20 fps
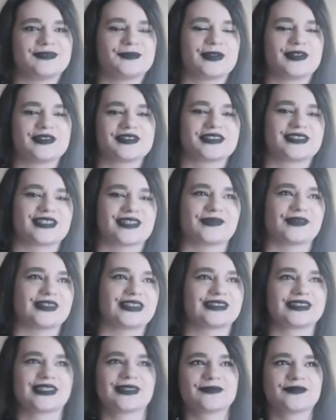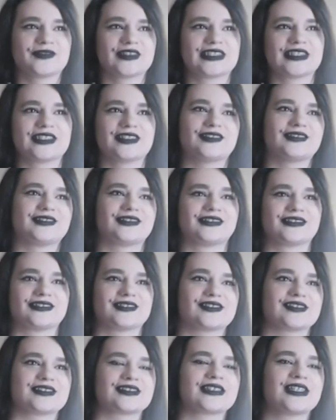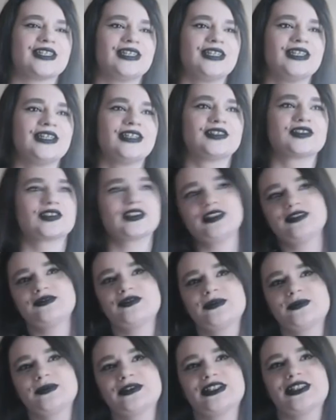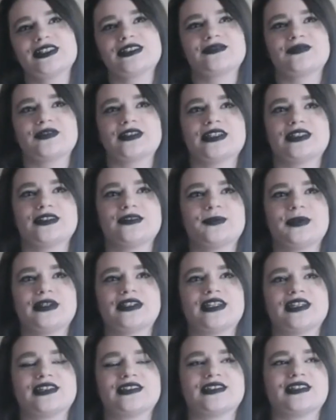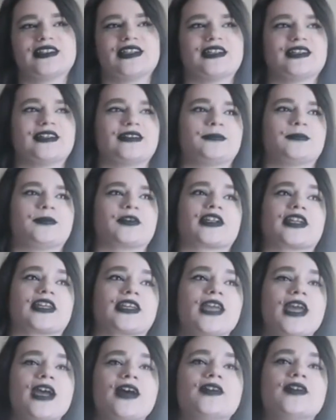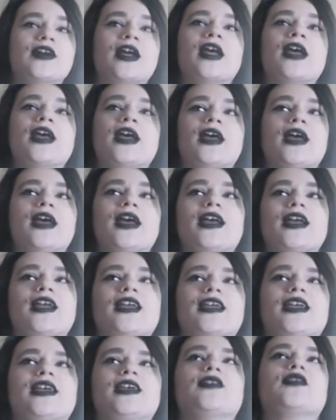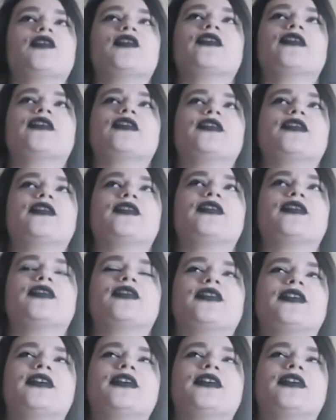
I posted that Valentine video and I was trying to film another video, but that didn't end up working out. If,